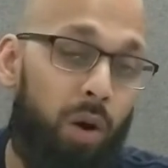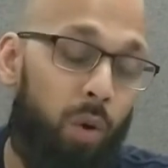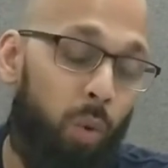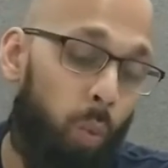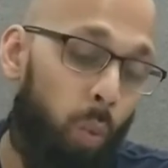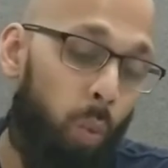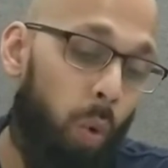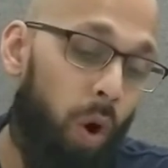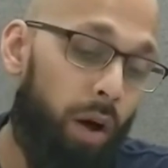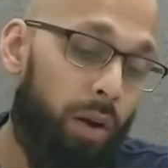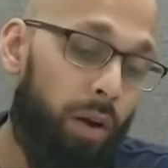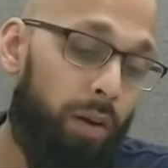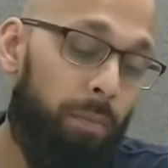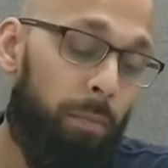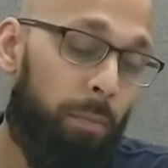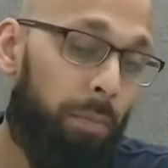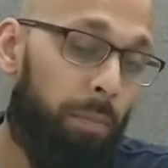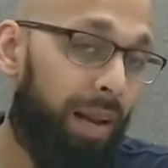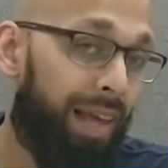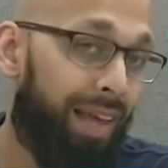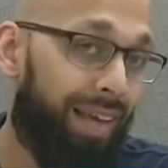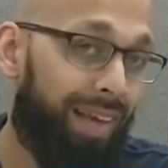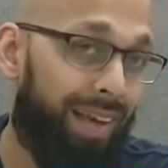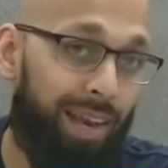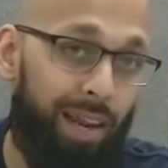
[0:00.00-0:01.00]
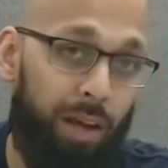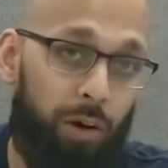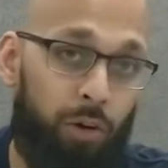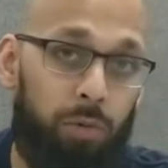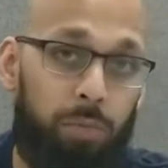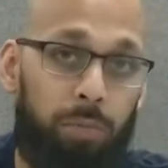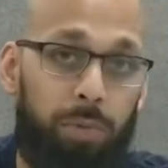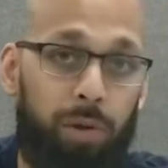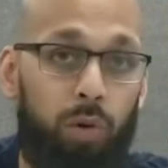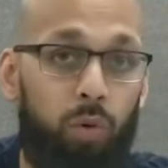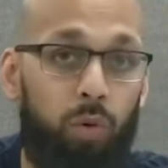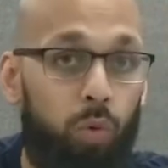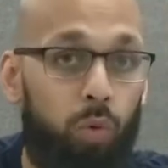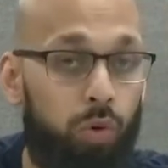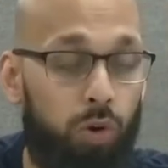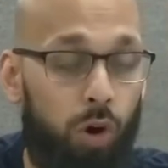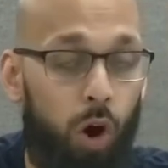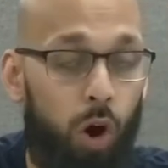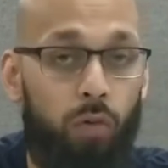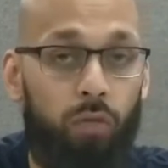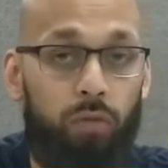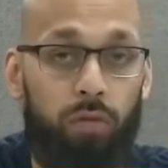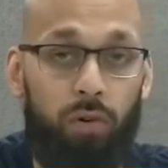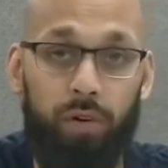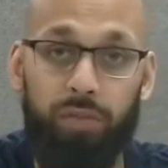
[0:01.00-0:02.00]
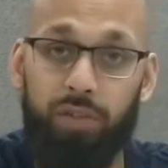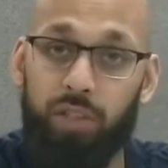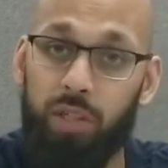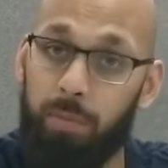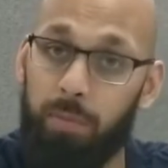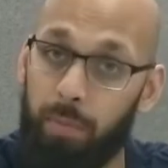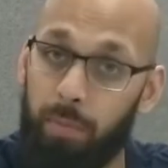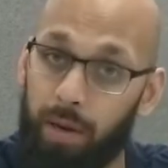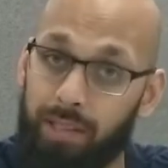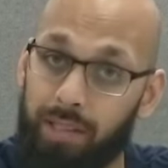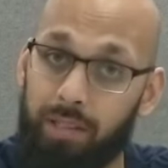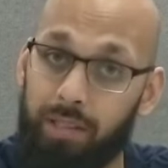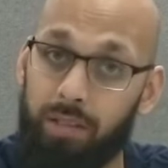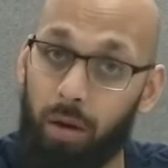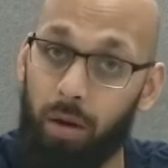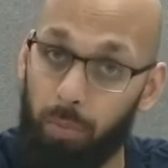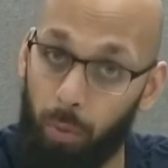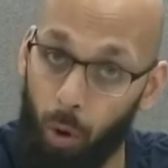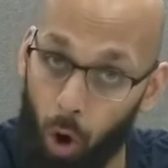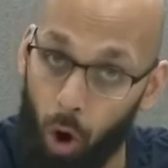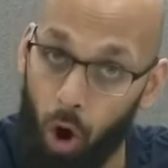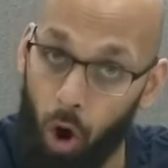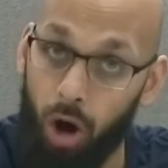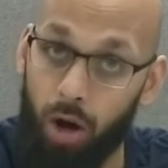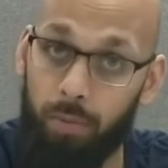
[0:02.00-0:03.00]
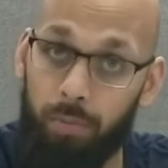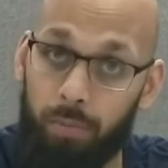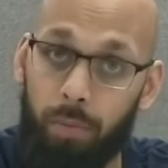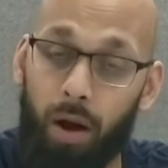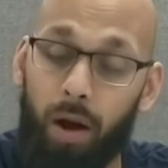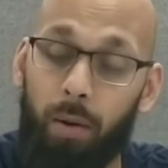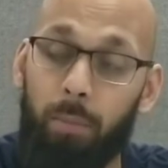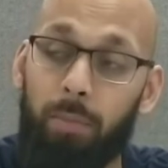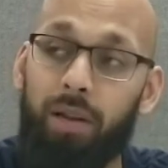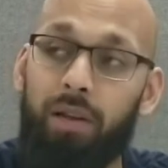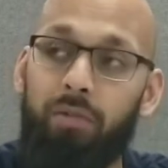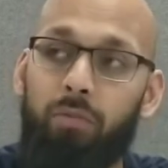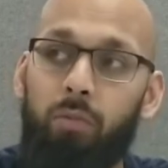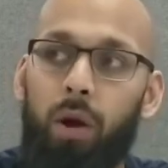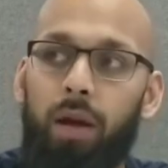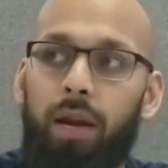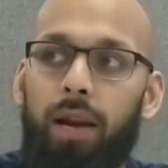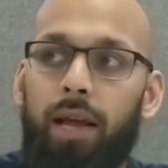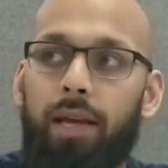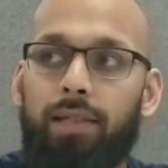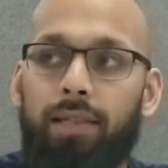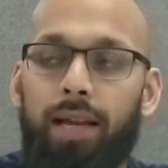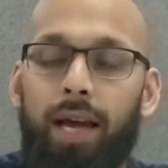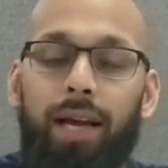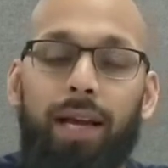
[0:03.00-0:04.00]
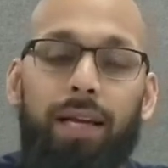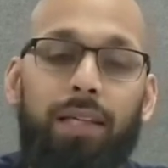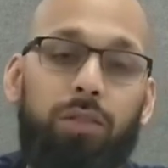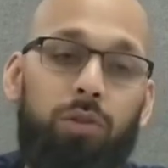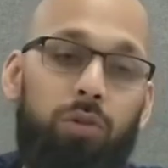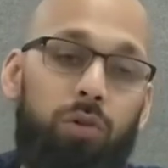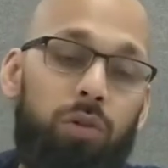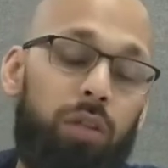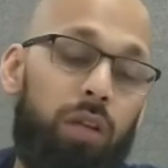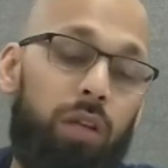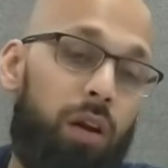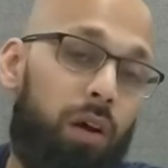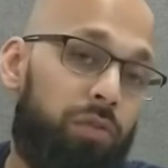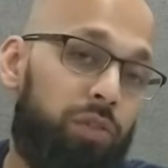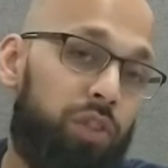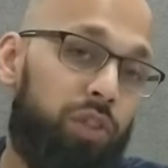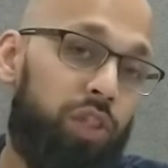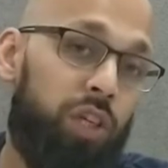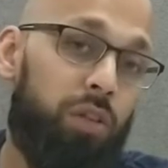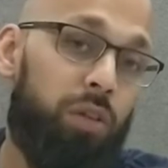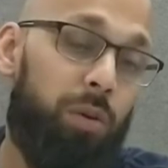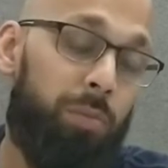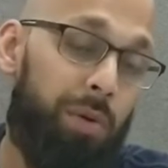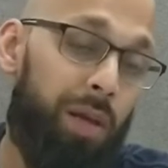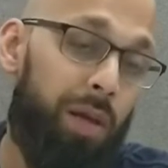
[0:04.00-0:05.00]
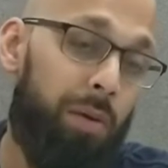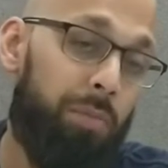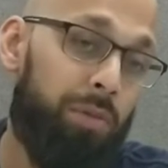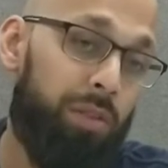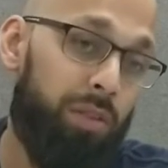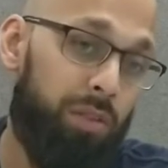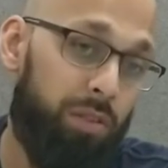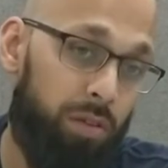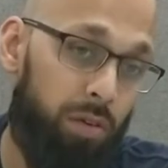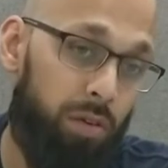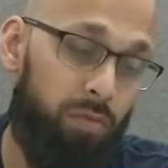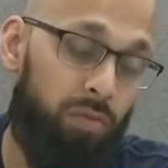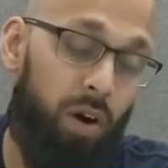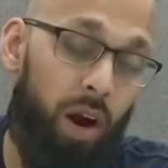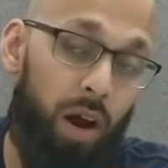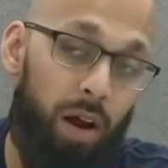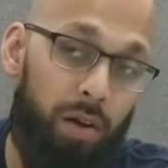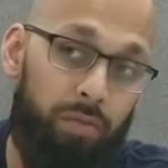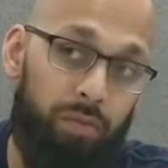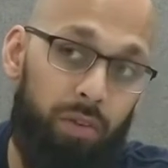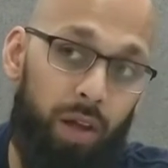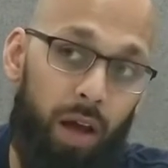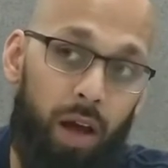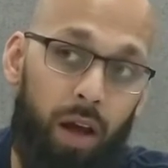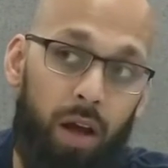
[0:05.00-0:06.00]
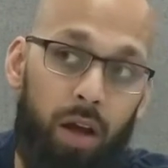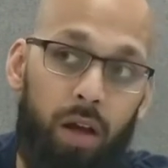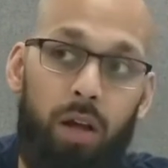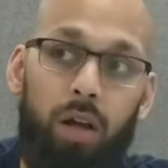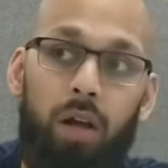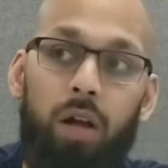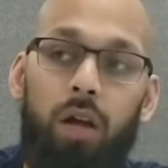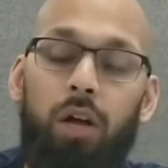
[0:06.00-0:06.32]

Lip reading: One blink and it could be all over if she messes up hard, but I believe Weili Zhang has a good enough chin to be able to survive that.